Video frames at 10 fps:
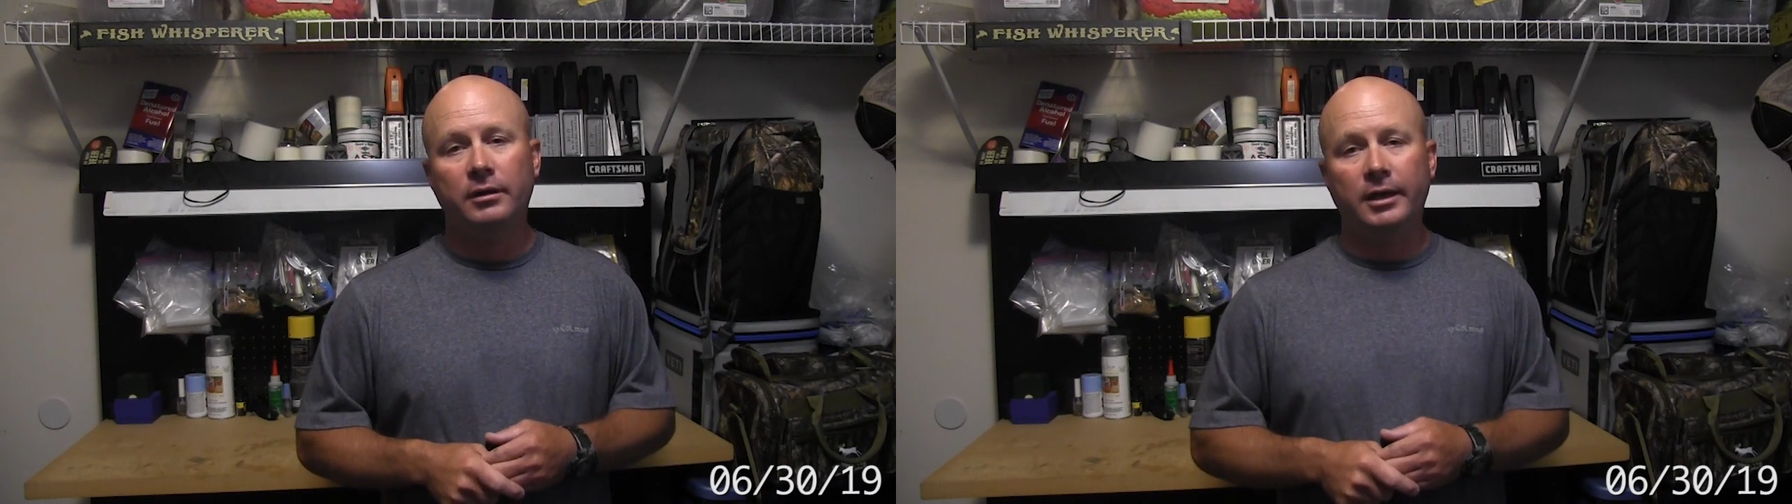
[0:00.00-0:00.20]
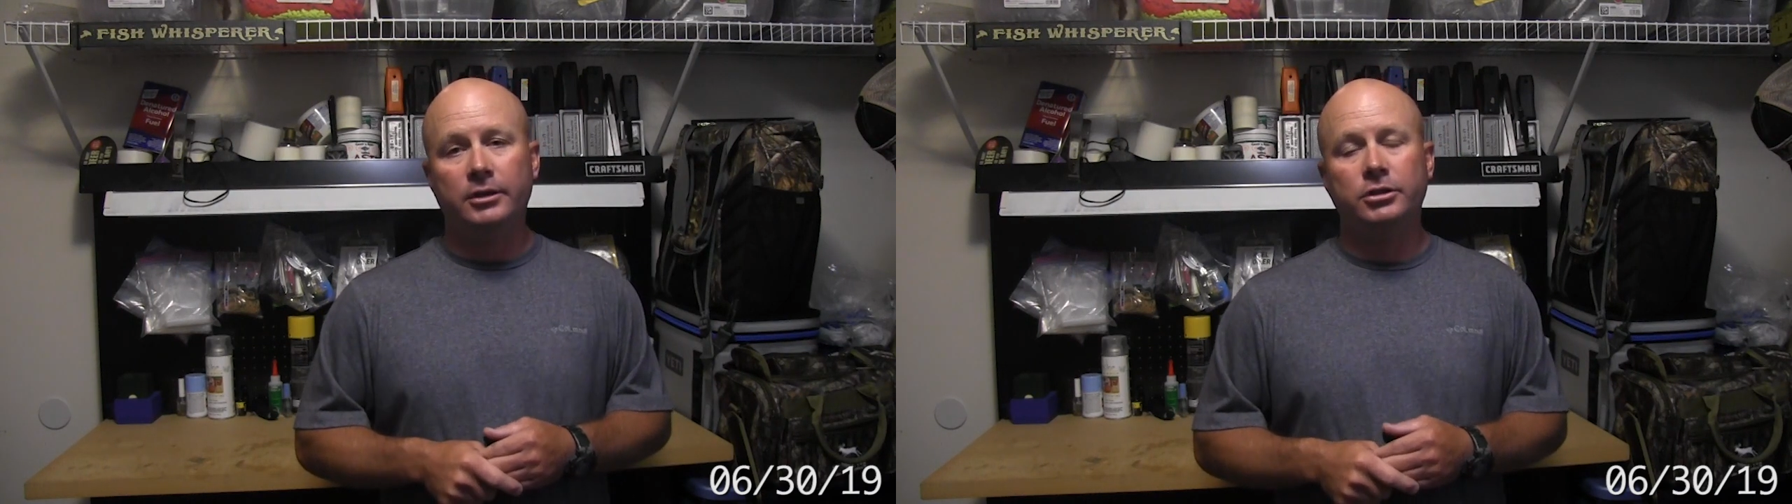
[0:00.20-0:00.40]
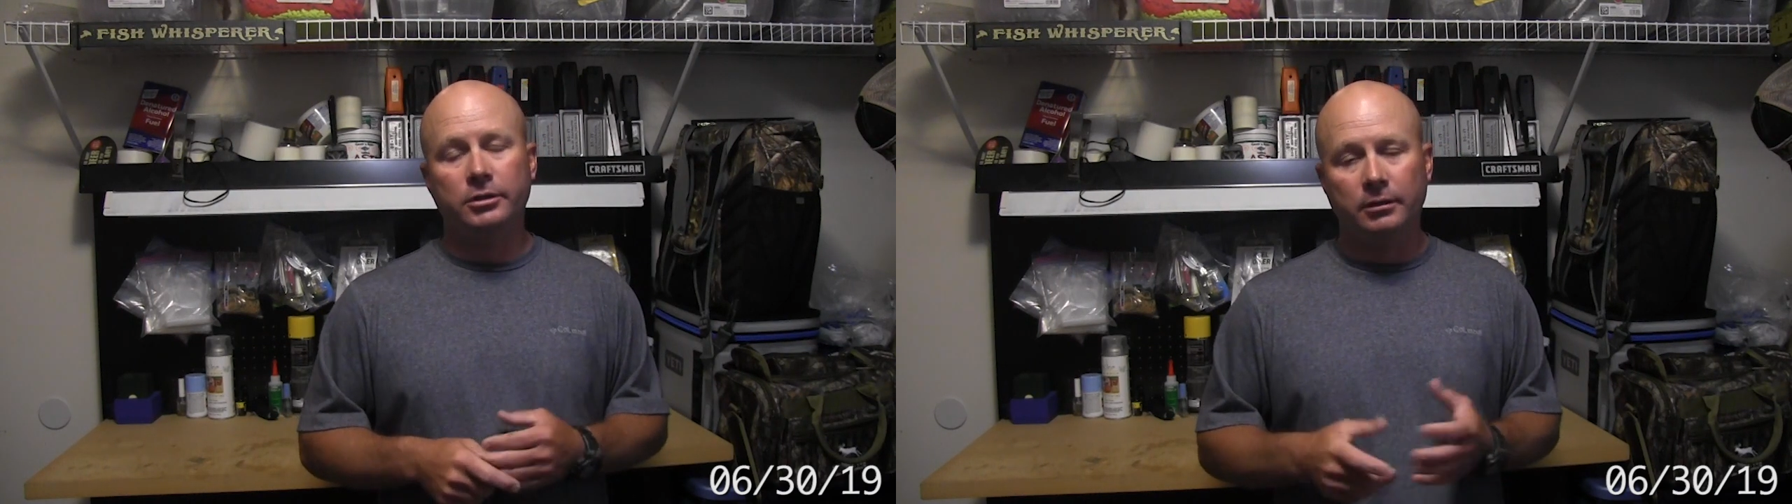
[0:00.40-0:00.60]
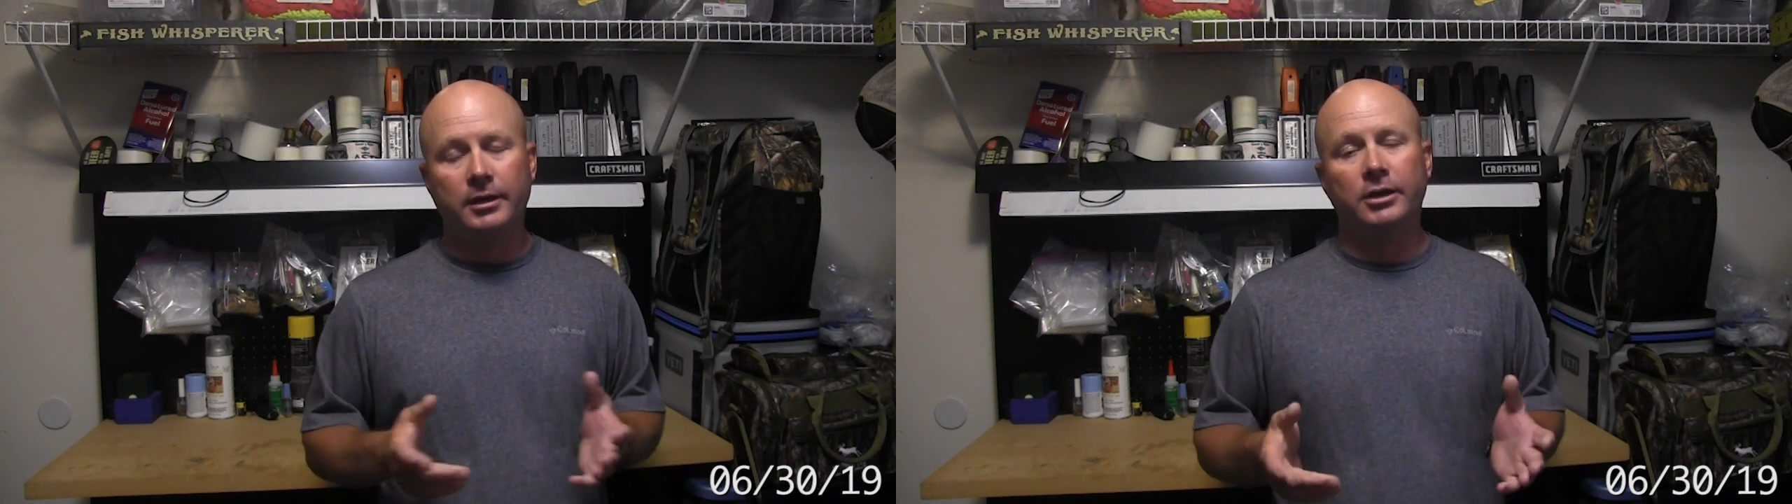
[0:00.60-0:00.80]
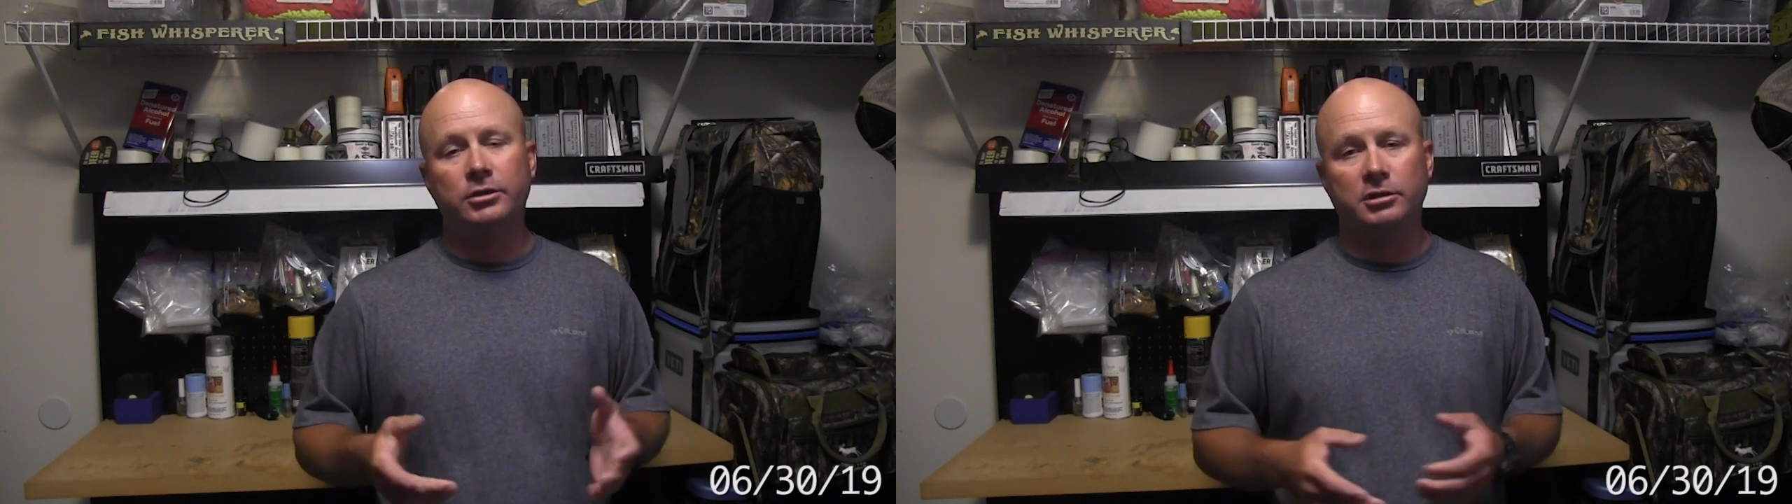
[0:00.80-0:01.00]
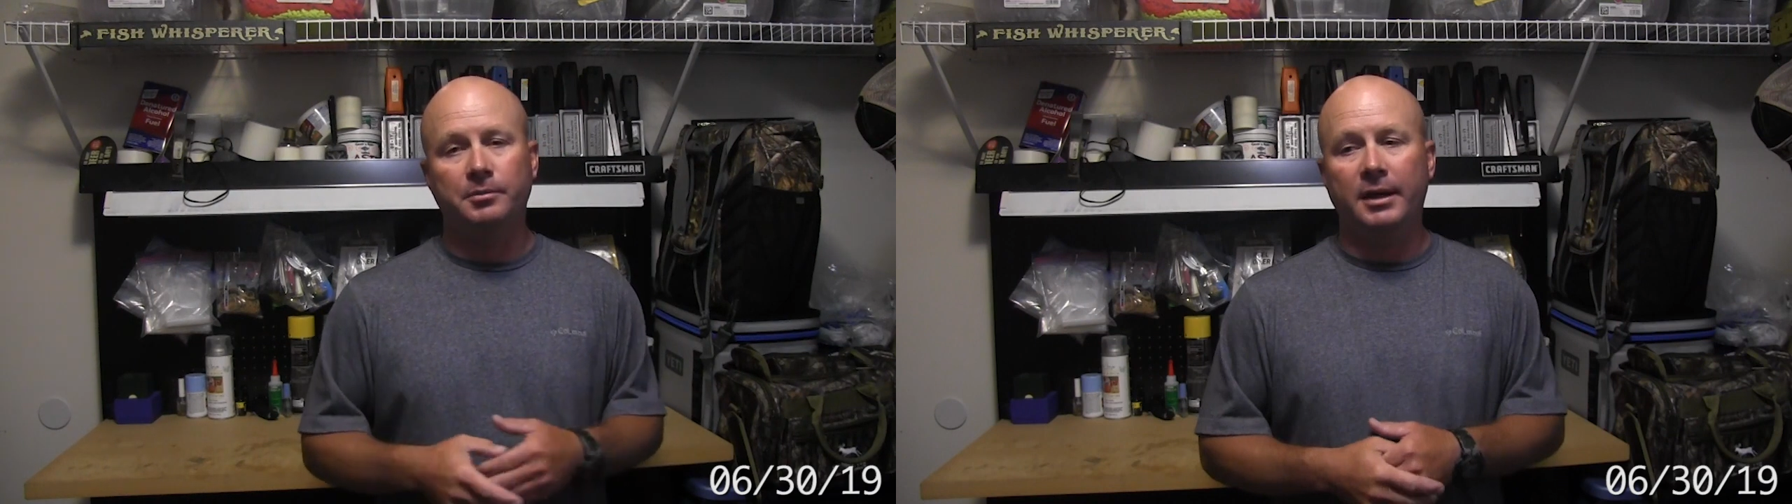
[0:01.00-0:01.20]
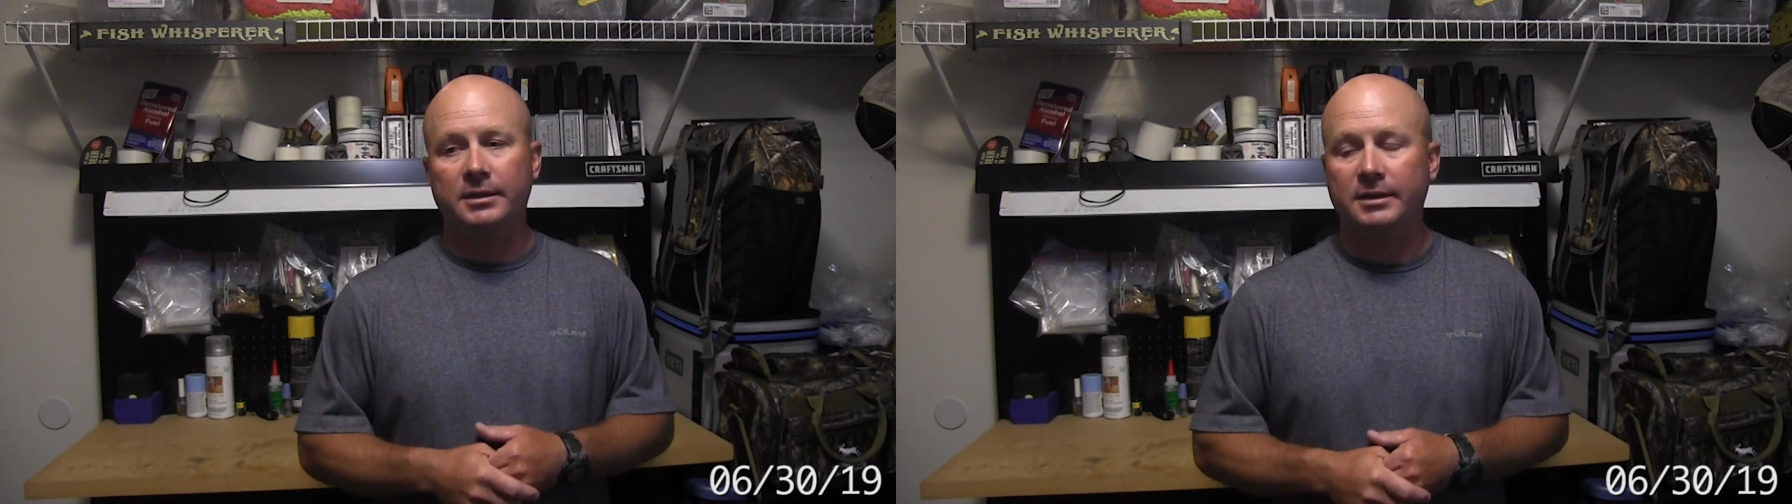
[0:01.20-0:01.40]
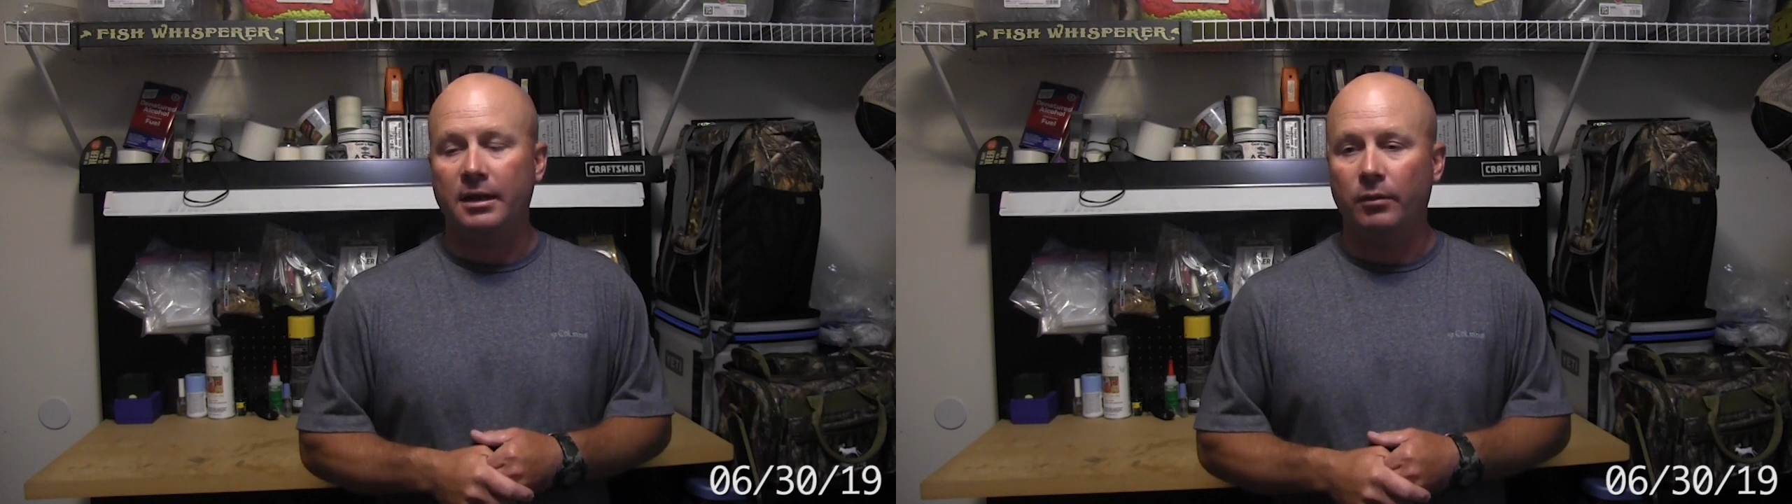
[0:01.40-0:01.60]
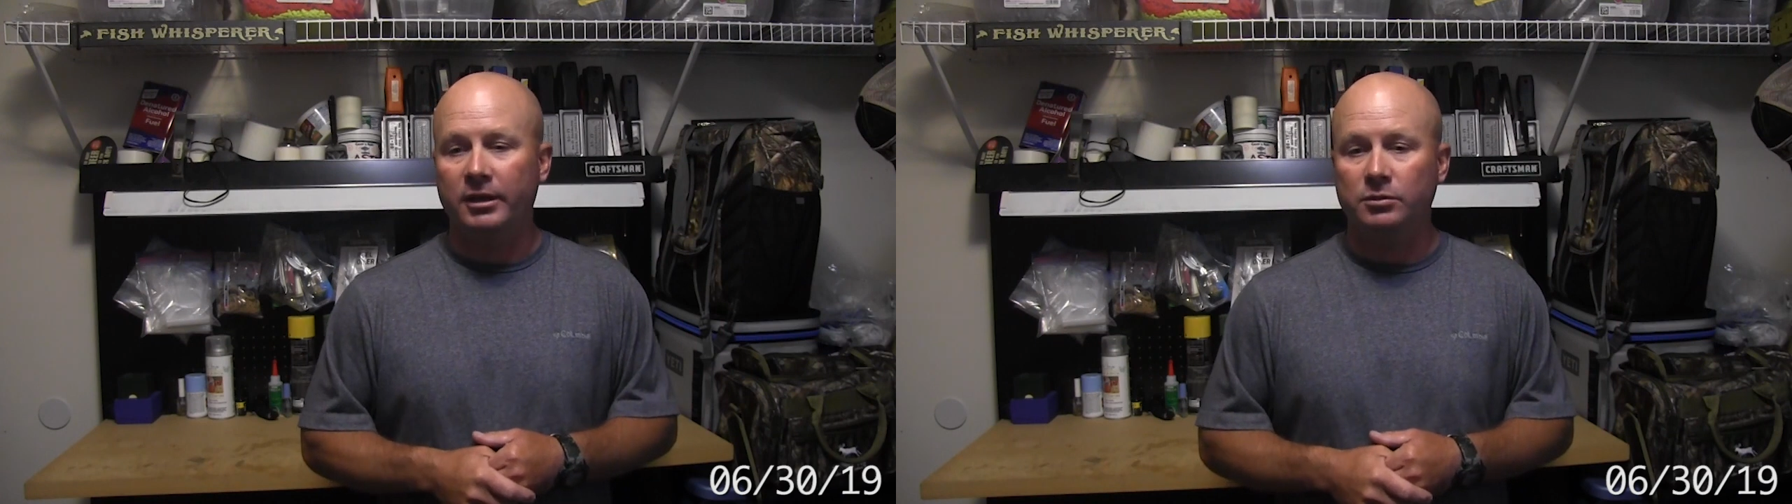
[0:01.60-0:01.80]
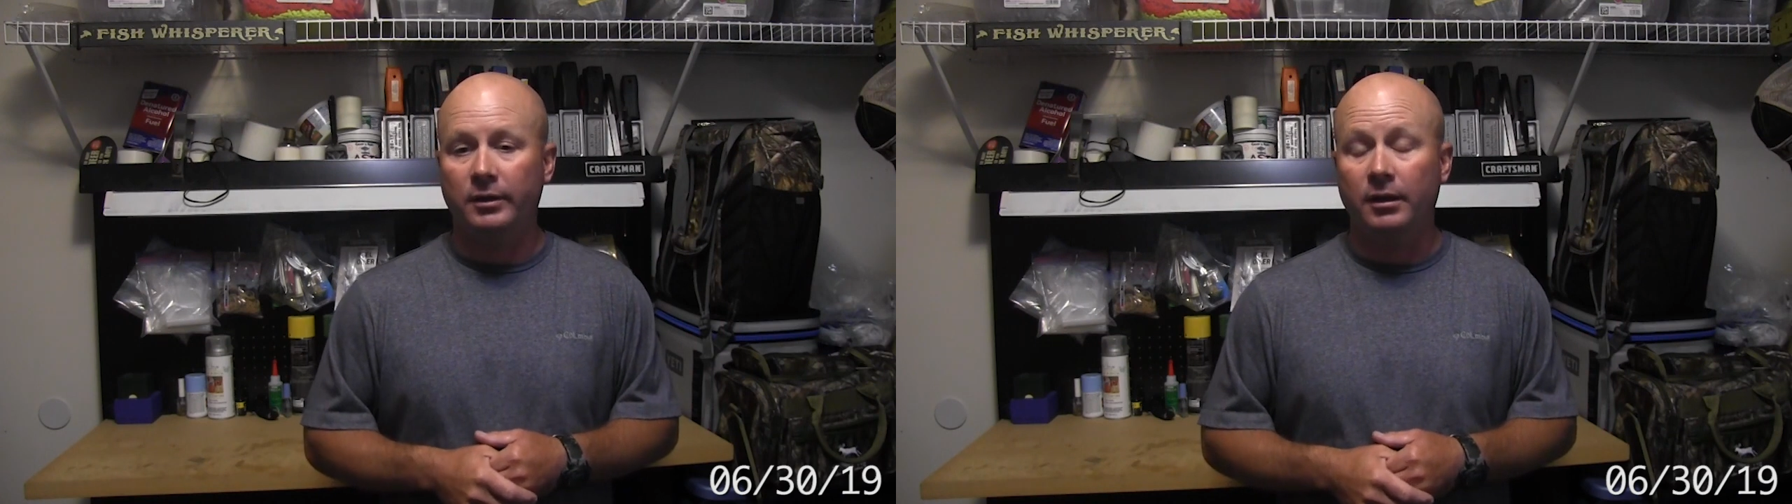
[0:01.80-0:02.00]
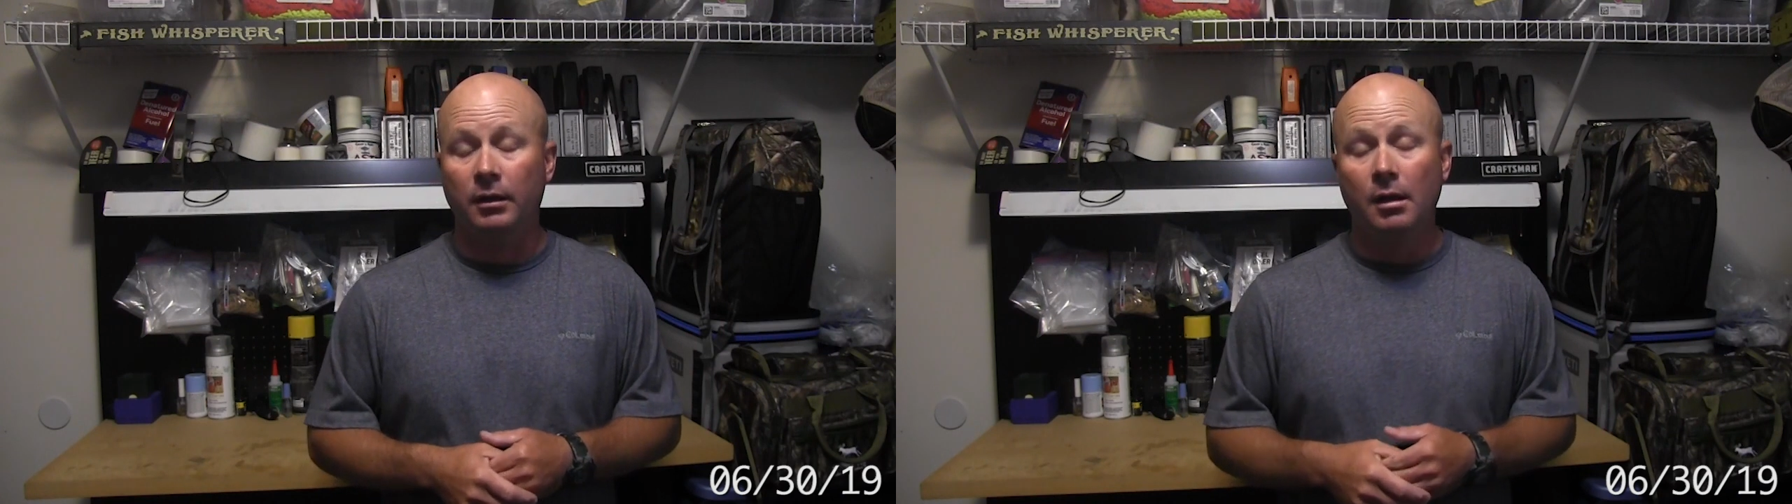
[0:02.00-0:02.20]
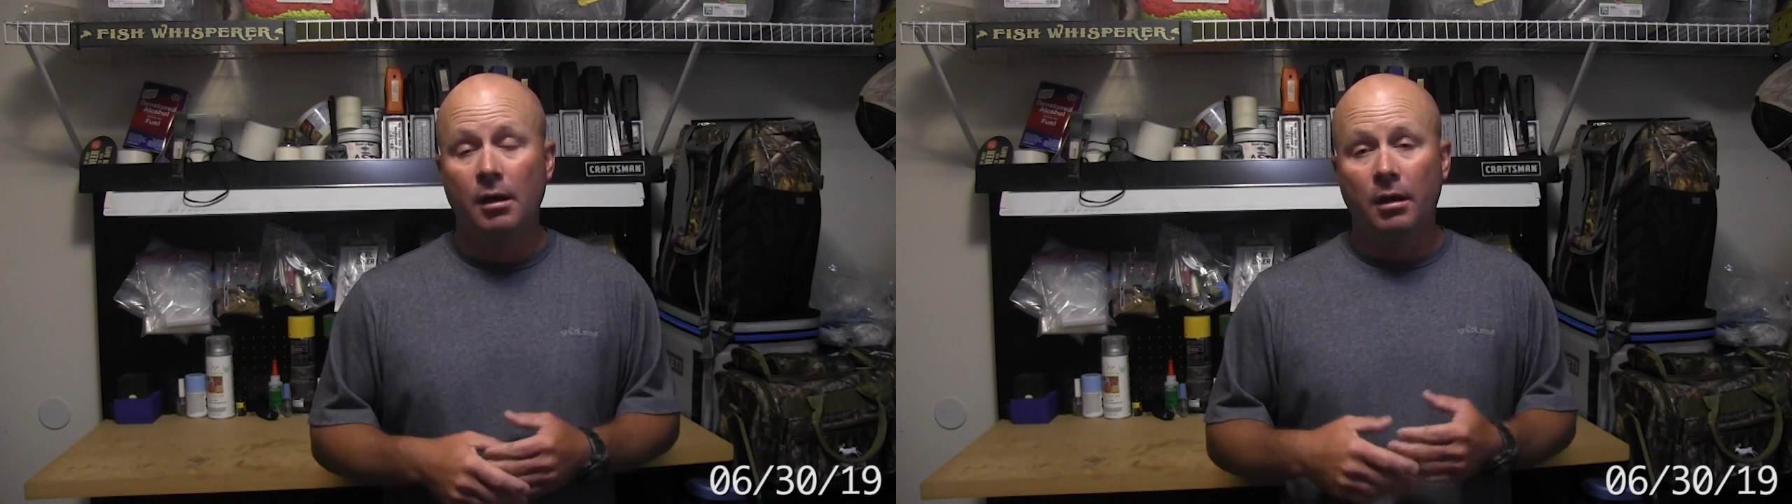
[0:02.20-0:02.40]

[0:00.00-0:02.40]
catch those bass that way as well.